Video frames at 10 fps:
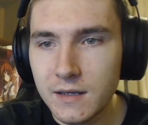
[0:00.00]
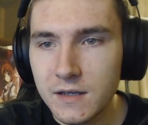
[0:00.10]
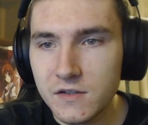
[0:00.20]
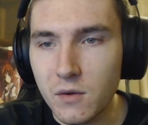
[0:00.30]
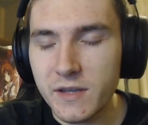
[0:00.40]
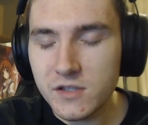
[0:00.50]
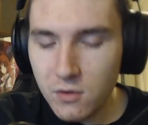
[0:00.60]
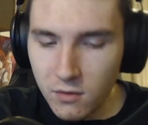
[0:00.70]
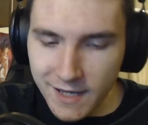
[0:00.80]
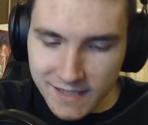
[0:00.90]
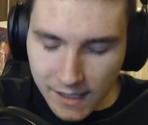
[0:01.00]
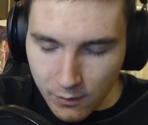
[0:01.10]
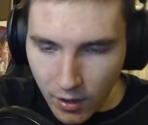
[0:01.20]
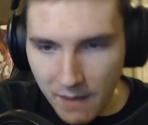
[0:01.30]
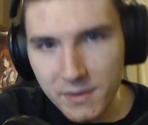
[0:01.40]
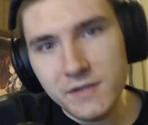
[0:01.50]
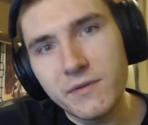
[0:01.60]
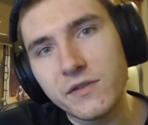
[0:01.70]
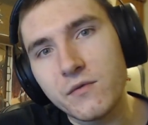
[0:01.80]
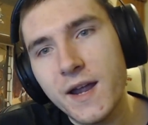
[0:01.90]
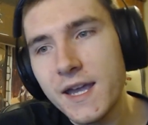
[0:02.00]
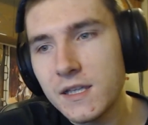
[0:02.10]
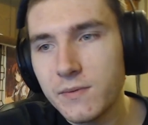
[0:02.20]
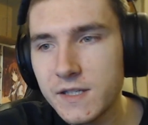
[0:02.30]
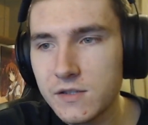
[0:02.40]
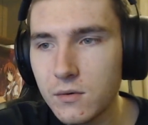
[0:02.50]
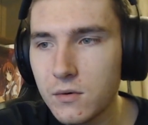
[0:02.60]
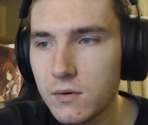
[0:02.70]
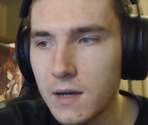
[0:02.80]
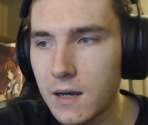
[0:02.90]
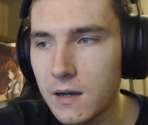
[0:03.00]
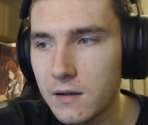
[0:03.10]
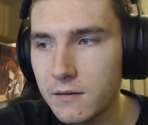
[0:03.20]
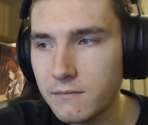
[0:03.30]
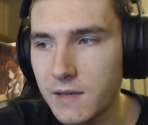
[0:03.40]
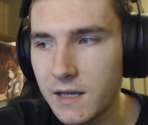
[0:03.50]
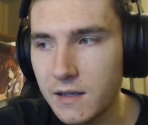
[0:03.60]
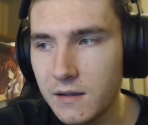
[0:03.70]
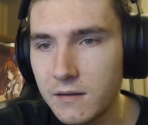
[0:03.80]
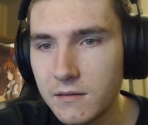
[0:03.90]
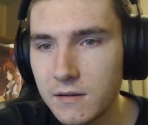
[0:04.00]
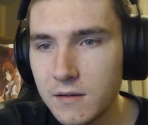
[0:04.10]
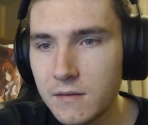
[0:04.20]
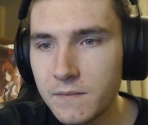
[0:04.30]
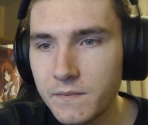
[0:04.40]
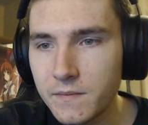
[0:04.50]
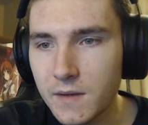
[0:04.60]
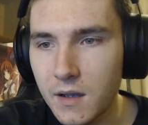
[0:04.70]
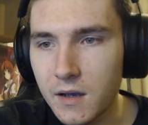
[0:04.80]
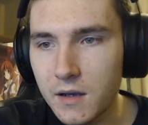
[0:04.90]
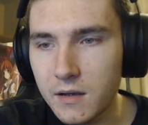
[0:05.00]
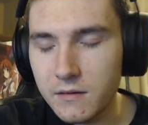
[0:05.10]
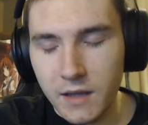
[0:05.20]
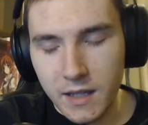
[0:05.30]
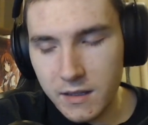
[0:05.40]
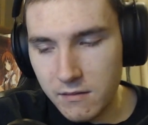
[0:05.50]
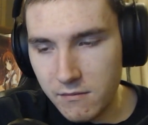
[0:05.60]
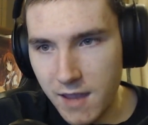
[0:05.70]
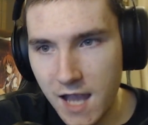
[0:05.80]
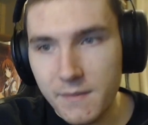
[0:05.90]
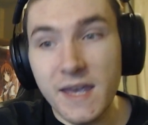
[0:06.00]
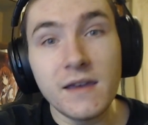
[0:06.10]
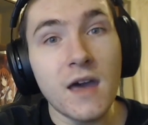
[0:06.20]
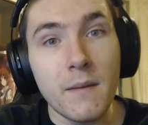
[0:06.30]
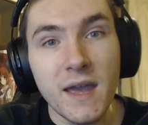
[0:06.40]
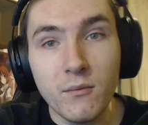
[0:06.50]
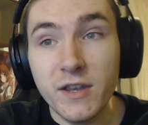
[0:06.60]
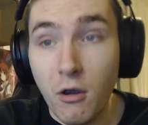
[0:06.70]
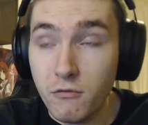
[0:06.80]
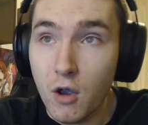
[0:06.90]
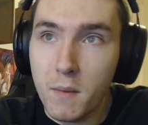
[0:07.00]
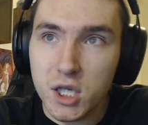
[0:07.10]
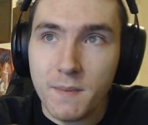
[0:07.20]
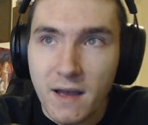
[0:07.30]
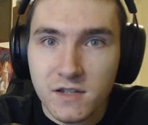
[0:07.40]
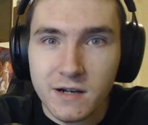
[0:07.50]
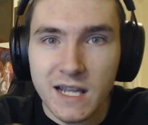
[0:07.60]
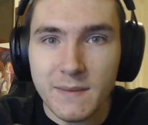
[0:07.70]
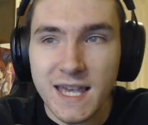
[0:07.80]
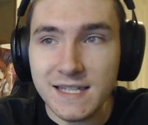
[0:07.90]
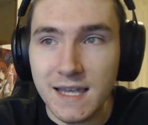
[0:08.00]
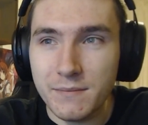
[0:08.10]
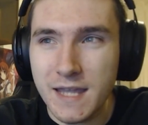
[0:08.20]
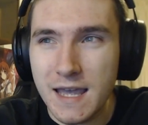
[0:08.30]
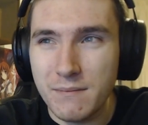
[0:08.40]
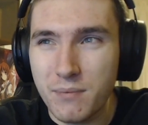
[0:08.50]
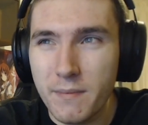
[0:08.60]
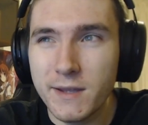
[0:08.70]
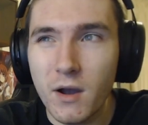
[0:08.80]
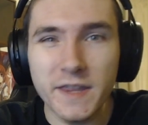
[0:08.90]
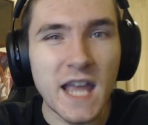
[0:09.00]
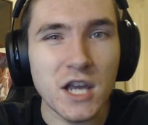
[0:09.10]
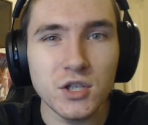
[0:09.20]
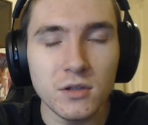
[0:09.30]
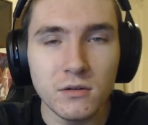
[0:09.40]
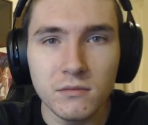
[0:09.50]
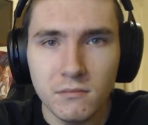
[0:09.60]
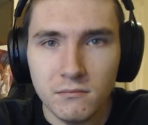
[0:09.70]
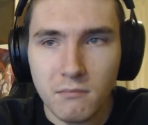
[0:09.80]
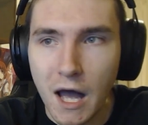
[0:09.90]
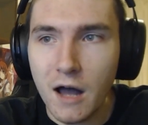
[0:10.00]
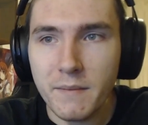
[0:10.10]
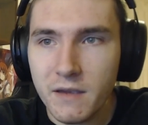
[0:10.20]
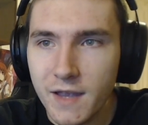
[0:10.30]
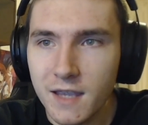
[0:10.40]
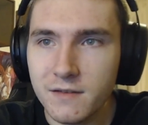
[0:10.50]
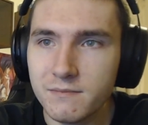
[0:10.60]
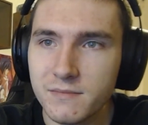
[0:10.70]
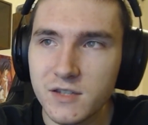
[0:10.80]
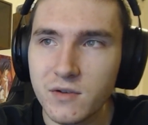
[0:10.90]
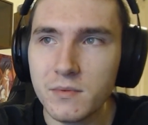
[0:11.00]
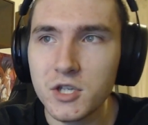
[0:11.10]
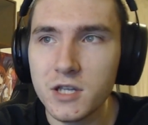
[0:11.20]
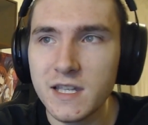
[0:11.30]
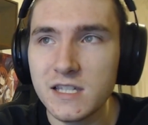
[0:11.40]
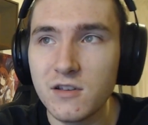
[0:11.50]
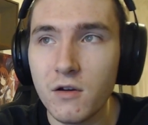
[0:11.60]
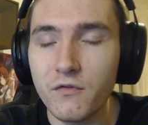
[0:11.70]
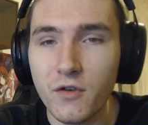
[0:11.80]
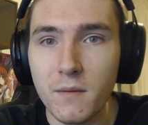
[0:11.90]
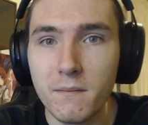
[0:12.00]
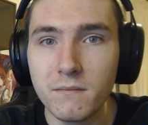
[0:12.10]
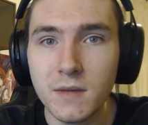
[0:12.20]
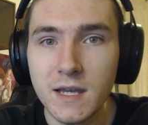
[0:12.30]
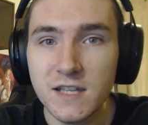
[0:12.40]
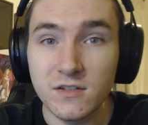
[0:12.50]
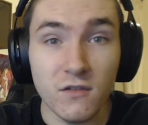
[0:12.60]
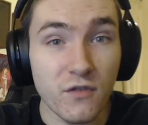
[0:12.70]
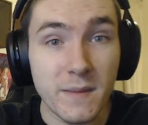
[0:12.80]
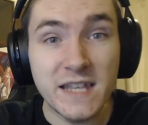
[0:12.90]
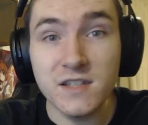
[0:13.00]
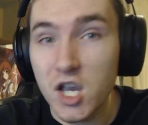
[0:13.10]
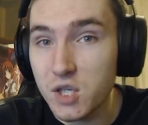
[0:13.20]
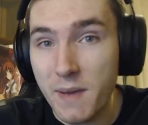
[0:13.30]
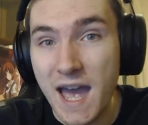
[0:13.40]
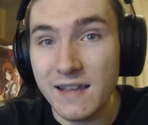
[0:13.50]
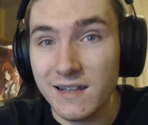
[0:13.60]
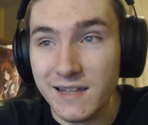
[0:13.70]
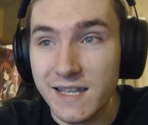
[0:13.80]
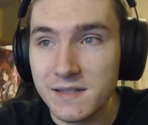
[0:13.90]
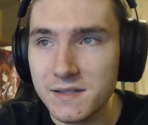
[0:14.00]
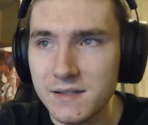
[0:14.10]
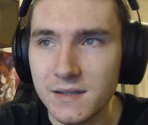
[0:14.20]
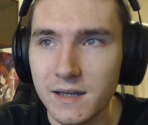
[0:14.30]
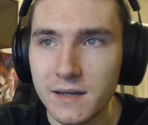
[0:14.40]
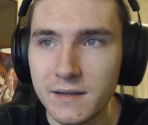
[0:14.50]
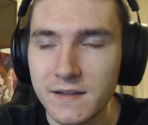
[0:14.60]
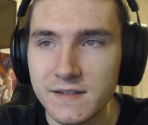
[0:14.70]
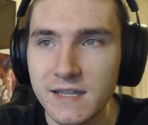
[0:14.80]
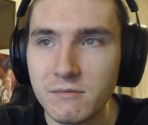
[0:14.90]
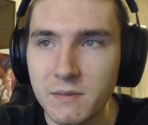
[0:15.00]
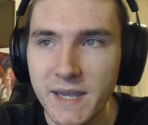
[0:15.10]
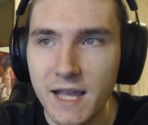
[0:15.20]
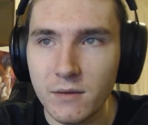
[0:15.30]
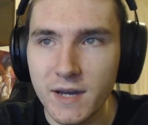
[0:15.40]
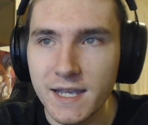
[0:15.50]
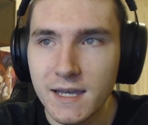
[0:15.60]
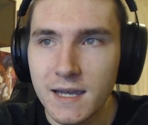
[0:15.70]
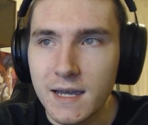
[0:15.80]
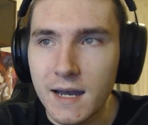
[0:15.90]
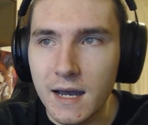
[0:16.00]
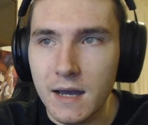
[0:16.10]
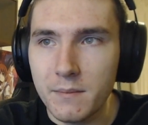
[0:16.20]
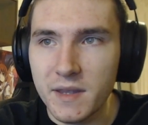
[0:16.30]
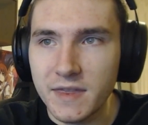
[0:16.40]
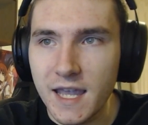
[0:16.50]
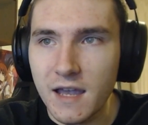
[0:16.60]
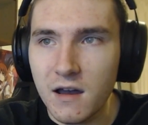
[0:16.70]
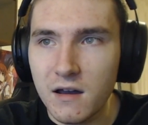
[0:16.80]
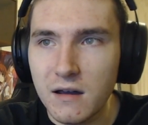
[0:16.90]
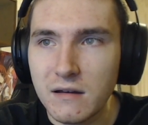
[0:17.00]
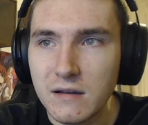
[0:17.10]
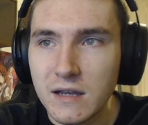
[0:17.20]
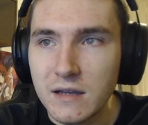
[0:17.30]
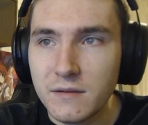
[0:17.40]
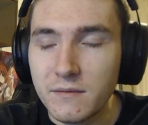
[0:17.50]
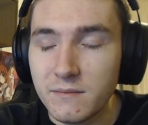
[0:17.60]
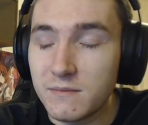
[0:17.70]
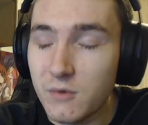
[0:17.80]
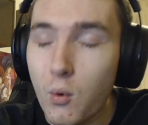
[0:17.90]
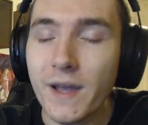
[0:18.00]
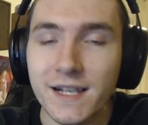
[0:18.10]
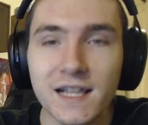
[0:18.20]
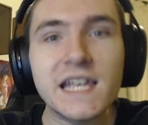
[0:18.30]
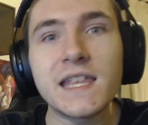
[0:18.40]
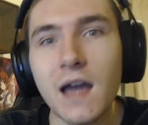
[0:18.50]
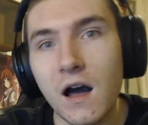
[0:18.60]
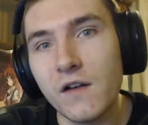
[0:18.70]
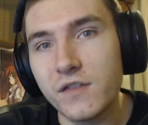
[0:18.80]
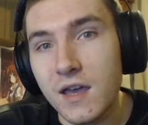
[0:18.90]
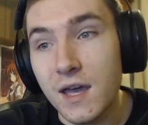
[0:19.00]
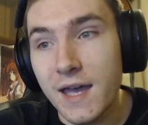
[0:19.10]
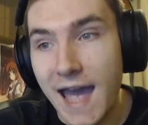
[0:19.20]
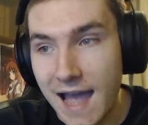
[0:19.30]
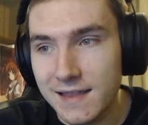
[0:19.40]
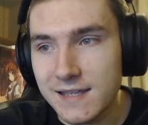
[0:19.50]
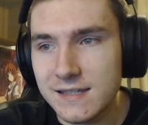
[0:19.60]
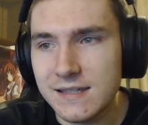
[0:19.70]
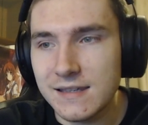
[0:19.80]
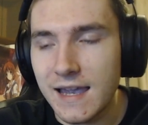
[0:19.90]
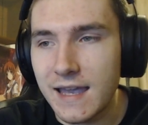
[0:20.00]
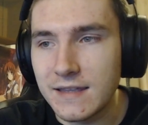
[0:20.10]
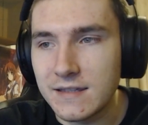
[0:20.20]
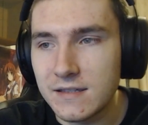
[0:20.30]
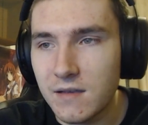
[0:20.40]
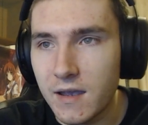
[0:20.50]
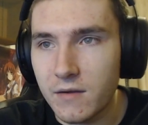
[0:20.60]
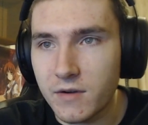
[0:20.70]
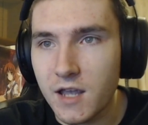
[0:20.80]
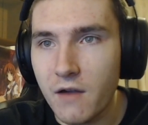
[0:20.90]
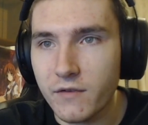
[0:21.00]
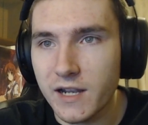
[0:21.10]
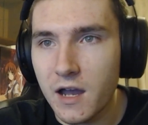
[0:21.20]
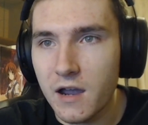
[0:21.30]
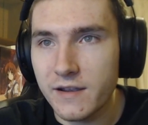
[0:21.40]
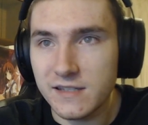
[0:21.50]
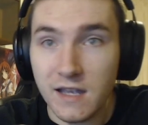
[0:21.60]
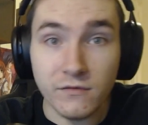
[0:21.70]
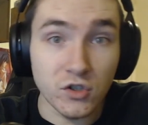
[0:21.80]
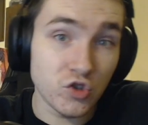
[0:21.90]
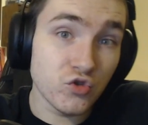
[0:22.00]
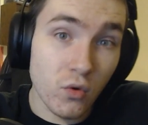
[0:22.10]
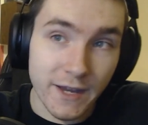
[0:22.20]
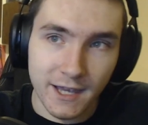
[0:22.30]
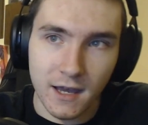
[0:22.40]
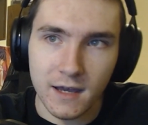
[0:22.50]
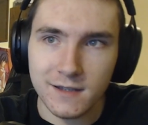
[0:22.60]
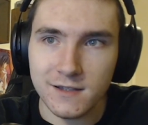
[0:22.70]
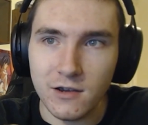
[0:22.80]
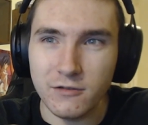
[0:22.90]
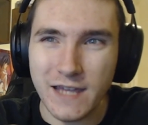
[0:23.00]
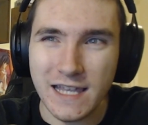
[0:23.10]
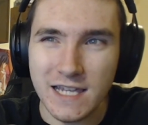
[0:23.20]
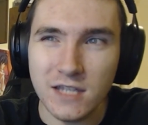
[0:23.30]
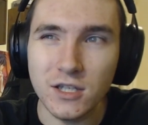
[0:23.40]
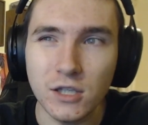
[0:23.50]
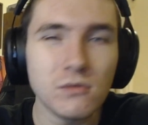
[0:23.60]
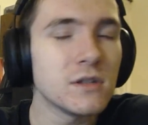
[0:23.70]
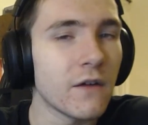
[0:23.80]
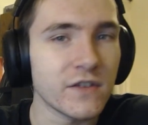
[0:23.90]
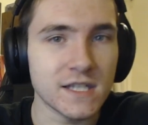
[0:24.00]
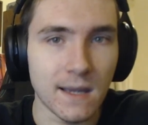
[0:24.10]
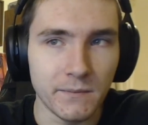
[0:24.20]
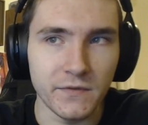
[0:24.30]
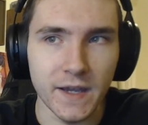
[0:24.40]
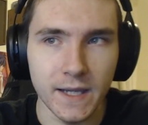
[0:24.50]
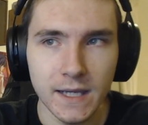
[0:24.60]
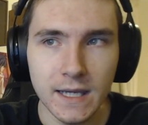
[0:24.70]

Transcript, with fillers: So we saw exactly what happened with the raid. We saw our, uh, our uh, enemy come in. We don't know much about our enemy, except they're probably not a national army of any description. It's not from it's not from inside Japan, at least. Uh, it doesn't seem to be anyway. Uh, but they are quite clearly after Alice and uh, recovering her instead of destroying her. So they intend to use her for something.